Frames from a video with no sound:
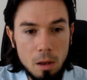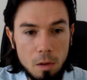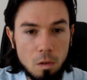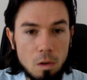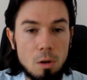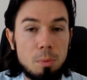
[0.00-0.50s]

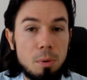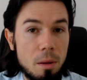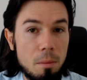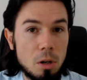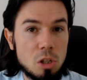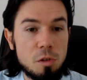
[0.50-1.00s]
So you're pretty
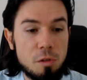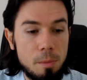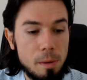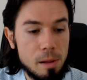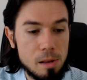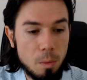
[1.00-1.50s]
much
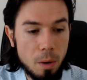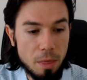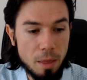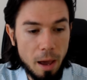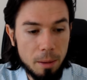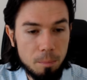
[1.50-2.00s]
familiar with
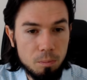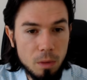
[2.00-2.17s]
that.